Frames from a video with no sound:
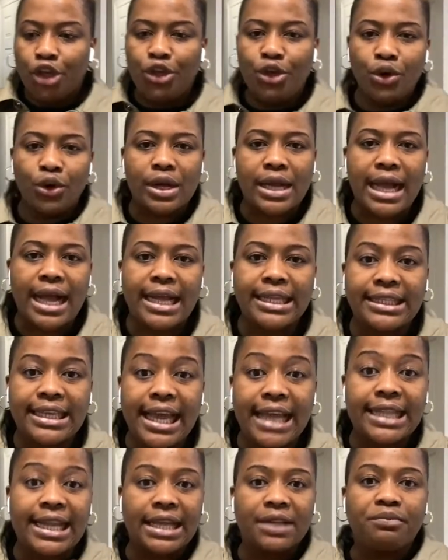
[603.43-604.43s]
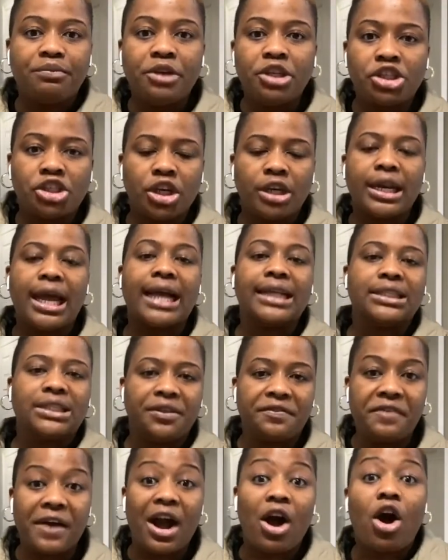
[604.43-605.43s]
you can get admission and
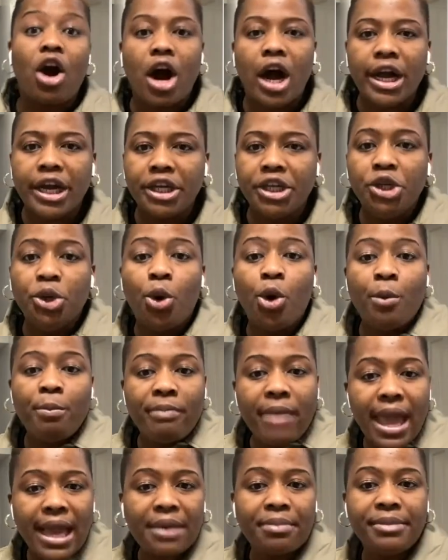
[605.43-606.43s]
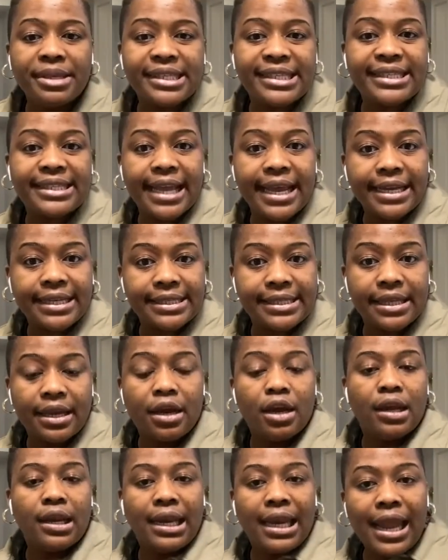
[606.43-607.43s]
defer, or you make mistakes,
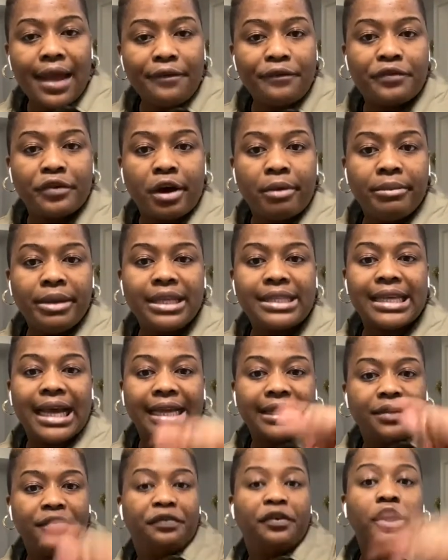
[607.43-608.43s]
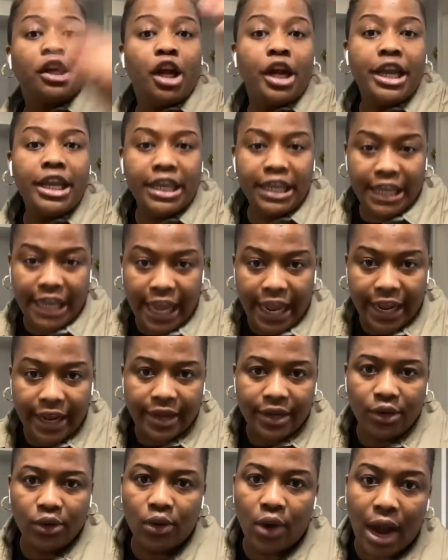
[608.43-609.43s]
learn from it, and the following year
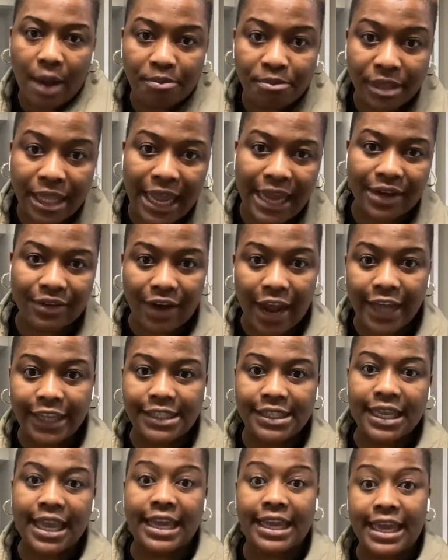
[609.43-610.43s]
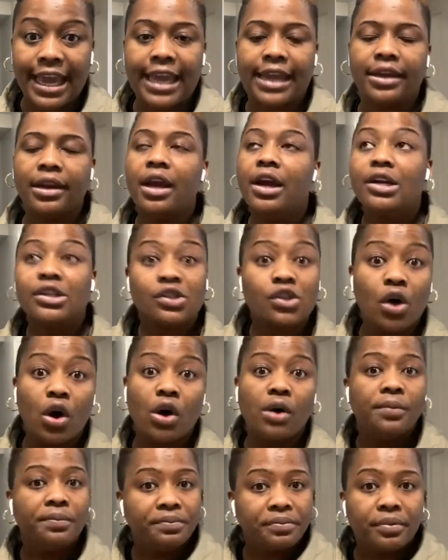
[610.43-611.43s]
you apply, right? Again.
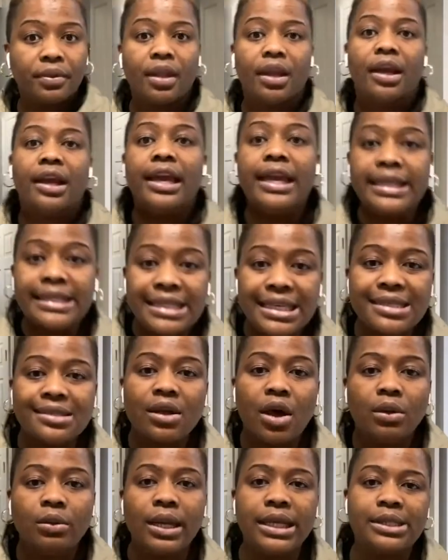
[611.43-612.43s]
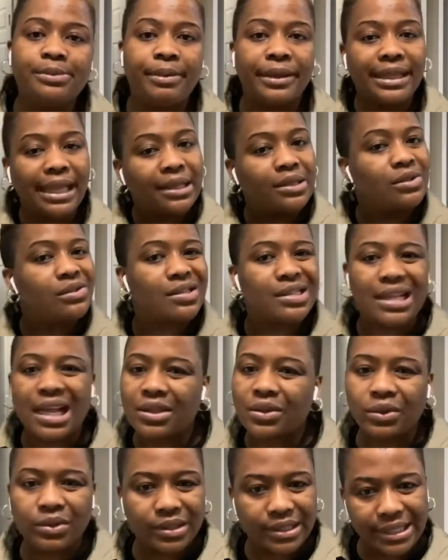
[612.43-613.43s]
So it is always better to
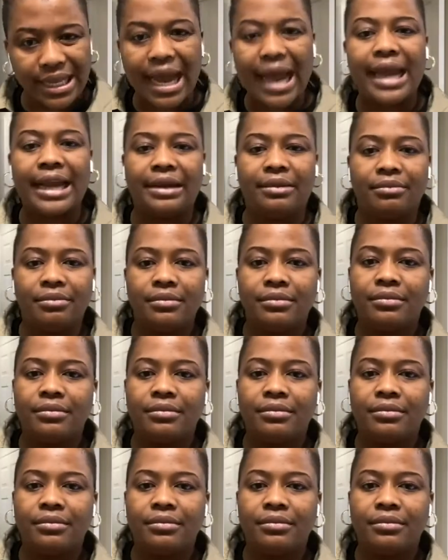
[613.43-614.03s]
start on time.